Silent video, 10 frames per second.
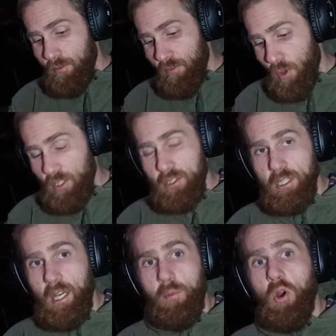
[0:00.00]
first
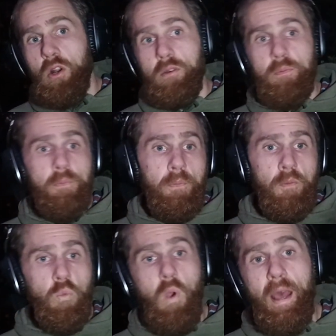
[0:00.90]
come on
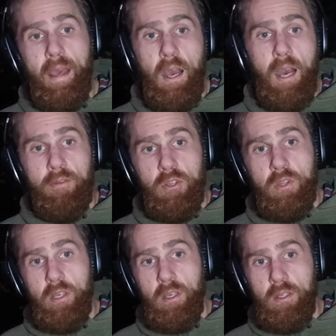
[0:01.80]
way after
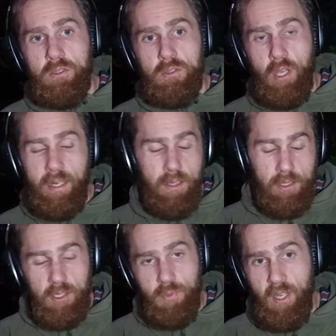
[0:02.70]
the psychedelic
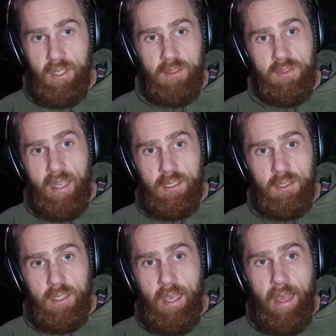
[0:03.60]
experience has
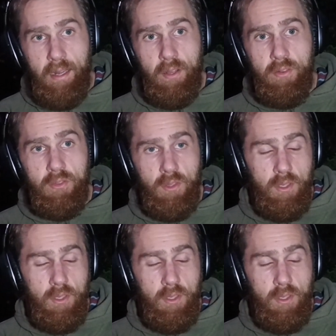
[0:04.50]
actually ended.